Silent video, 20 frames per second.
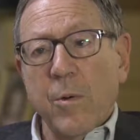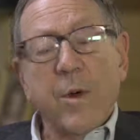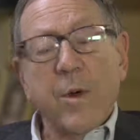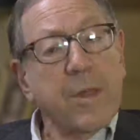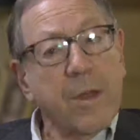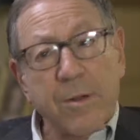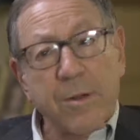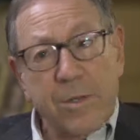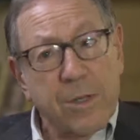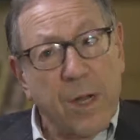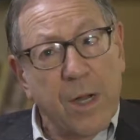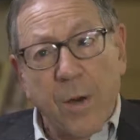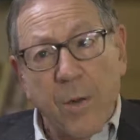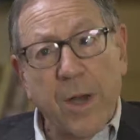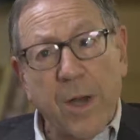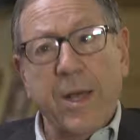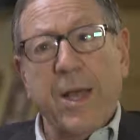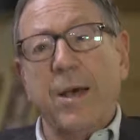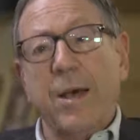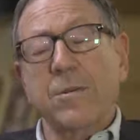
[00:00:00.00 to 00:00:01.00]
where there's
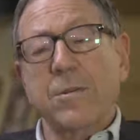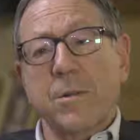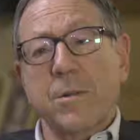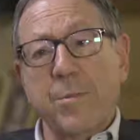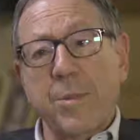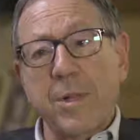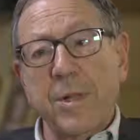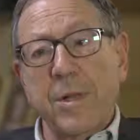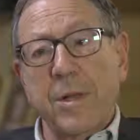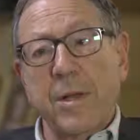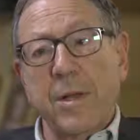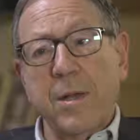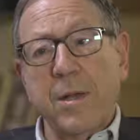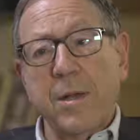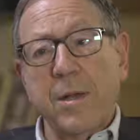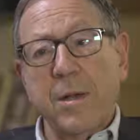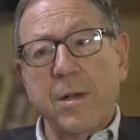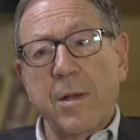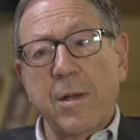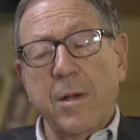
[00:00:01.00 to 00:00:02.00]
no
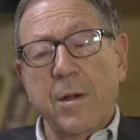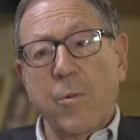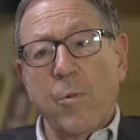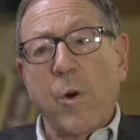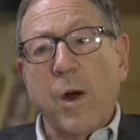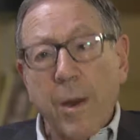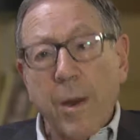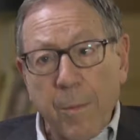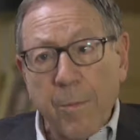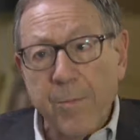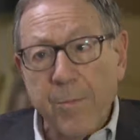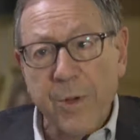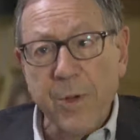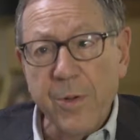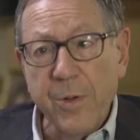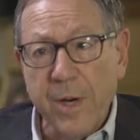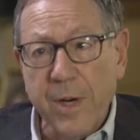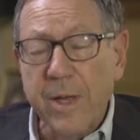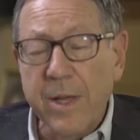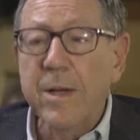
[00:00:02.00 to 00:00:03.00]
accountability, where
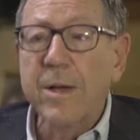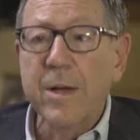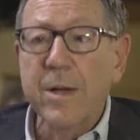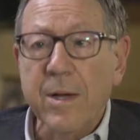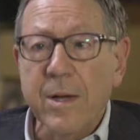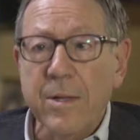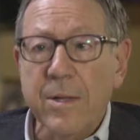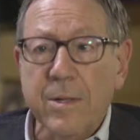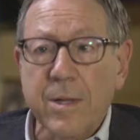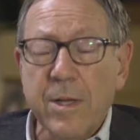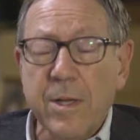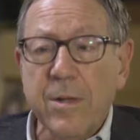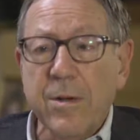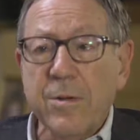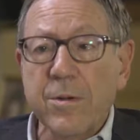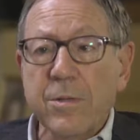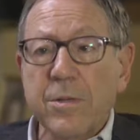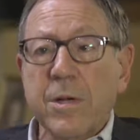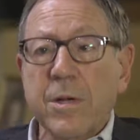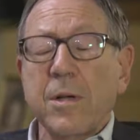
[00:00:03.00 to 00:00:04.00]
impunity
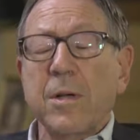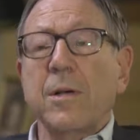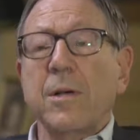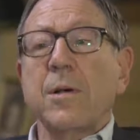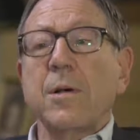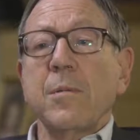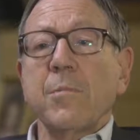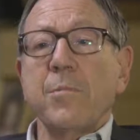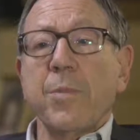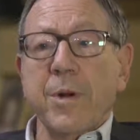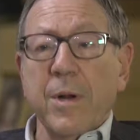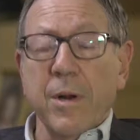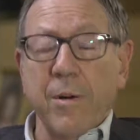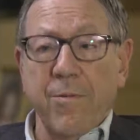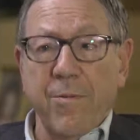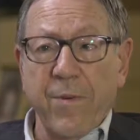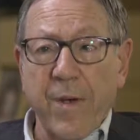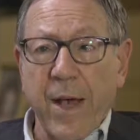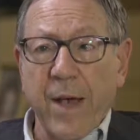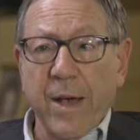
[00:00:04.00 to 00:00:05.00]
continues, but
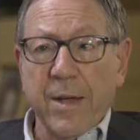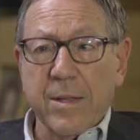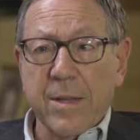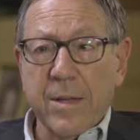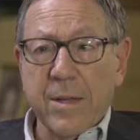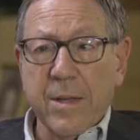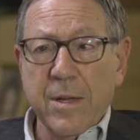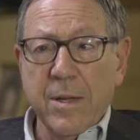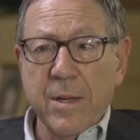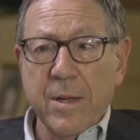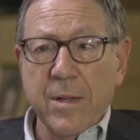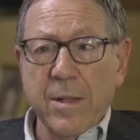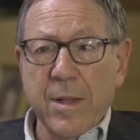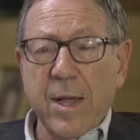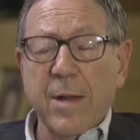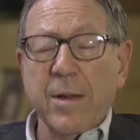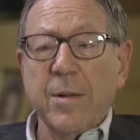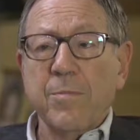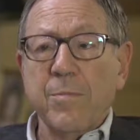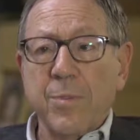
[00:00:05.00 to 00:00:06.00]
in fact,
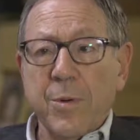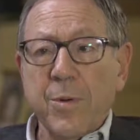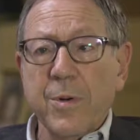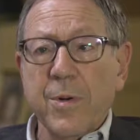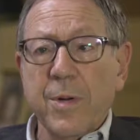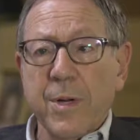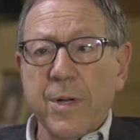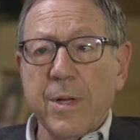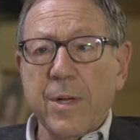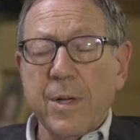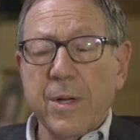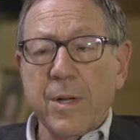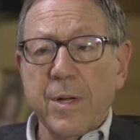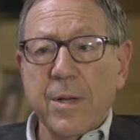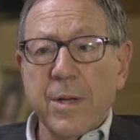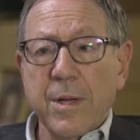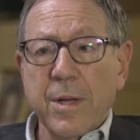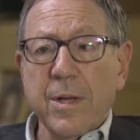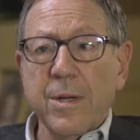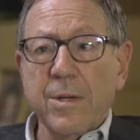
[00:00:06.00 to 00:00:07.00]
that impunity
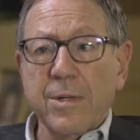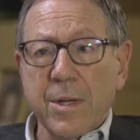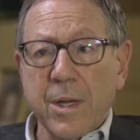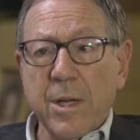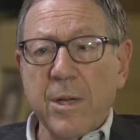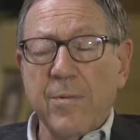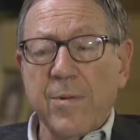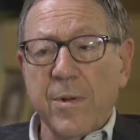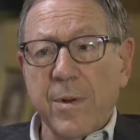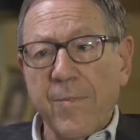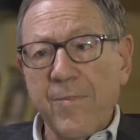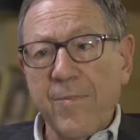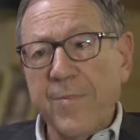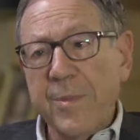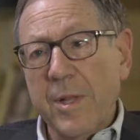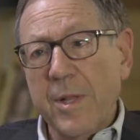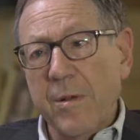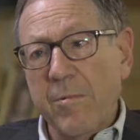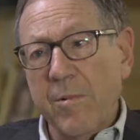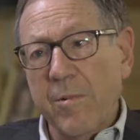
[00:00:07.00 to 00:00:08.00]
is even
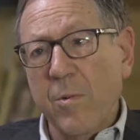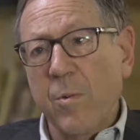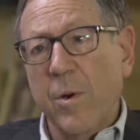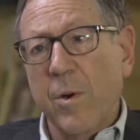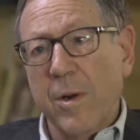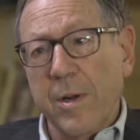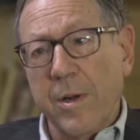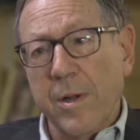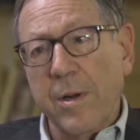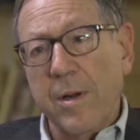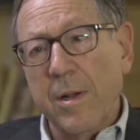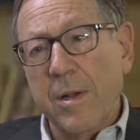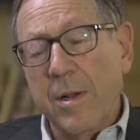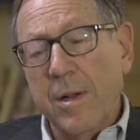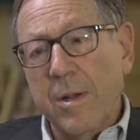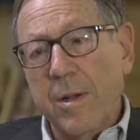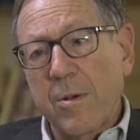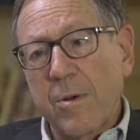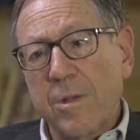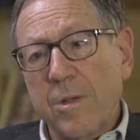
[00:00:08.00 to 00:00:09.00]
rewarded.
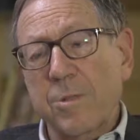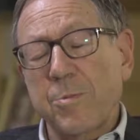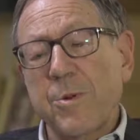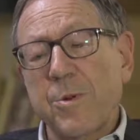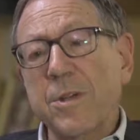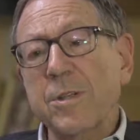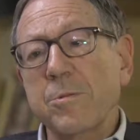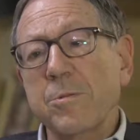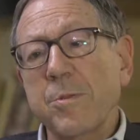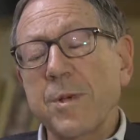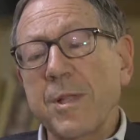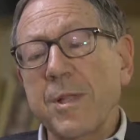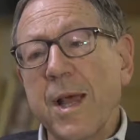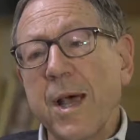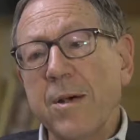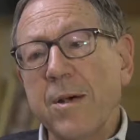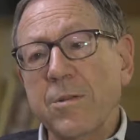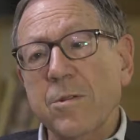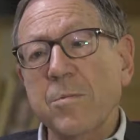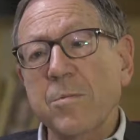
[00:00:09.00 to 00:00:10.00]
Which brings me
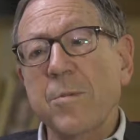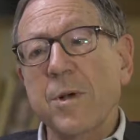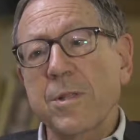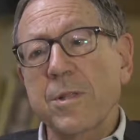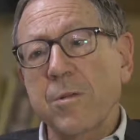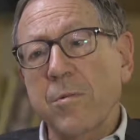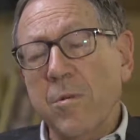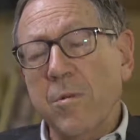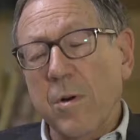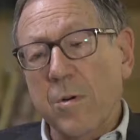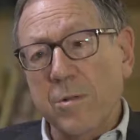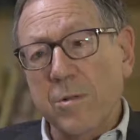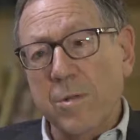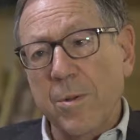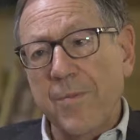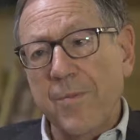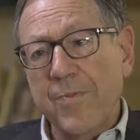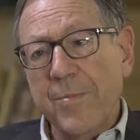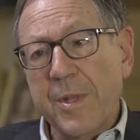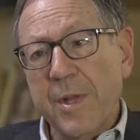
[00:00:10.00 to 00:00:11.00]
now to
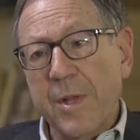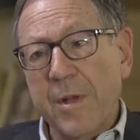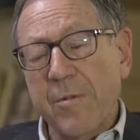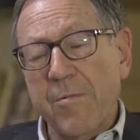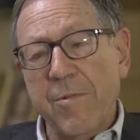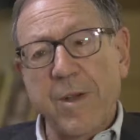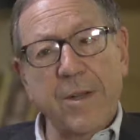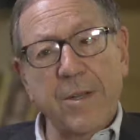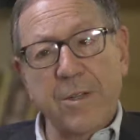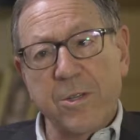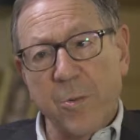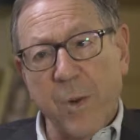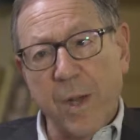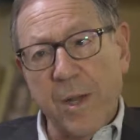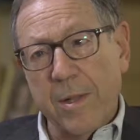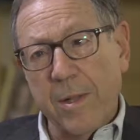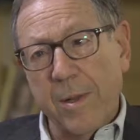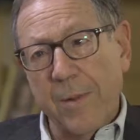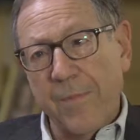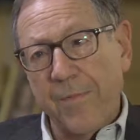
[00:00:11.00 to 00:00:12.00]
Maduro's
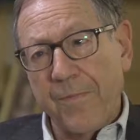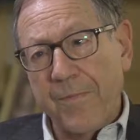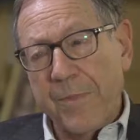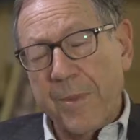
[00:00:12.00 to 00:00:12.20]
Venezuela.